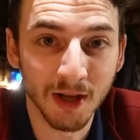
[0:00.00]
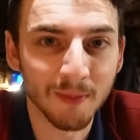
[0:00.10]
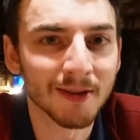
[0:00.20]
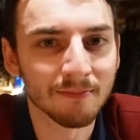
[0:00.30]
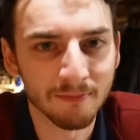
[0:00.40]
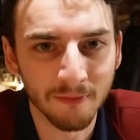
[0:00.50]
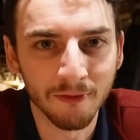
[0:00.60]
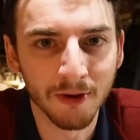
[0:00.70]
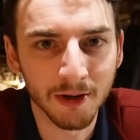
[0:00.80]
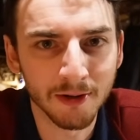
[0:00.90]
I mean,
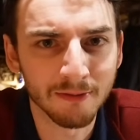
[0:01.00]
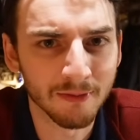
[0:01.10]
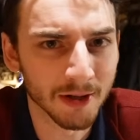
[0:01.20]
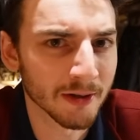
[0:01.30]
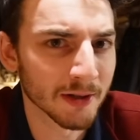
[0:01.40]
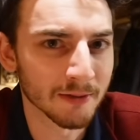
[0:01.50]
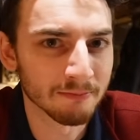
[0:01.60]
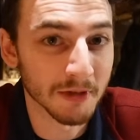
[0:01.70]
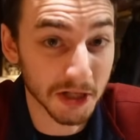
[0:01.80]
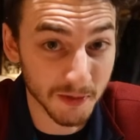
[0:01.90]
very, very
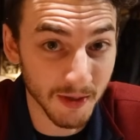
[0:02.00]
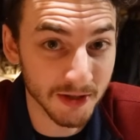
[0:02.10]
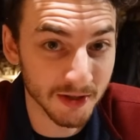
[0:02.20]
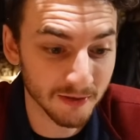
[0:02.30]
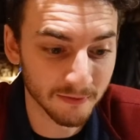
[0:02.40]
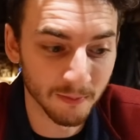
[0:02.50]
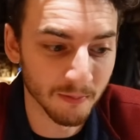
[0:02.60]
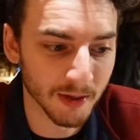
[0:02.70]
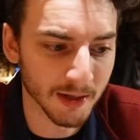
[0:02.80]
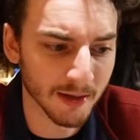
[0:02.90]
expensive,
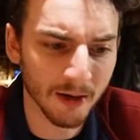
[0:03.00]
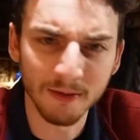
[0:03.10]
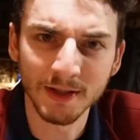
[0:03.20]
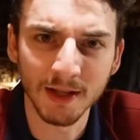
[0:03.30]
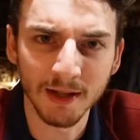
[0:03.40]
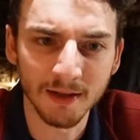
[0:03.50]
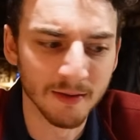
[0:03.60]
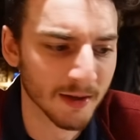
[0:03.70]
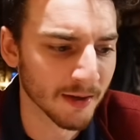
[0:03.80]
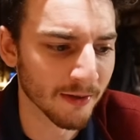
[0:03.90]
but I would say
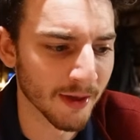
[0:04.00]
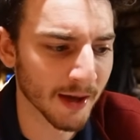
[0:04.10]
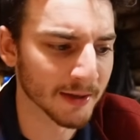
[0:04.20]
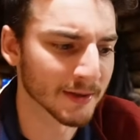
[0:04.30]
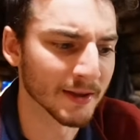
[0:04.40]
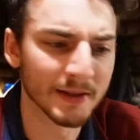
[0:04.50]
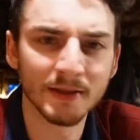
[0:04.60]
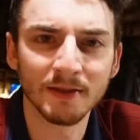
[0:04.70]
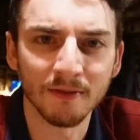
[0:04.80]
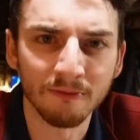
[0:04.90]
that
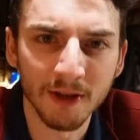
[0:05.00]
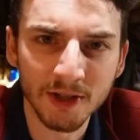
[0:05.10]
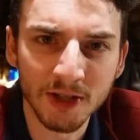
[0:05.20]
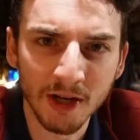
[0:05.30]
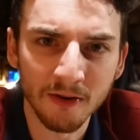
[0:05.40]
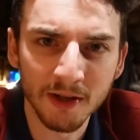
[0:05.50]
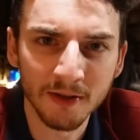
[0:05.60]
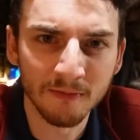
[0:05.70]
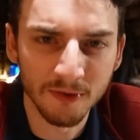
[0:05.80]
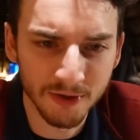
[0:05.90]
this
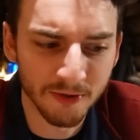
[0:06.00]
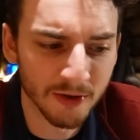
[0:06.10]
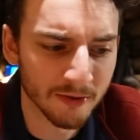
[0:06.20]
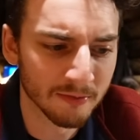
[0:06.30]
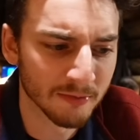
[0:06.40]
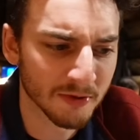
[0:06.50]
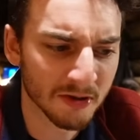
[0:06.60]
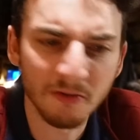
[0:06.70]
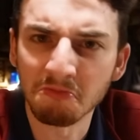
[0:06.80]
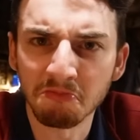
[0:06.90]
vegetarian risotto
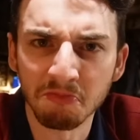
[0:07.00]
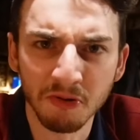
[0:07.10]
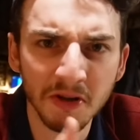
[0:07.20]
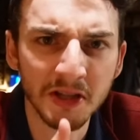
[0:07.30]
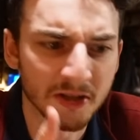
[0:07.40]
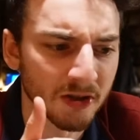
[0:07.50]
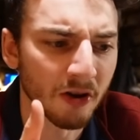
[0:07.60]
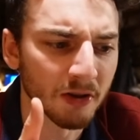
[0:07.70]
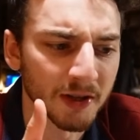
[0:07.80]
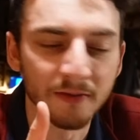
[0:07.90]
is pretty
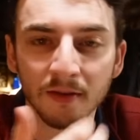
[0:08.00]
solid.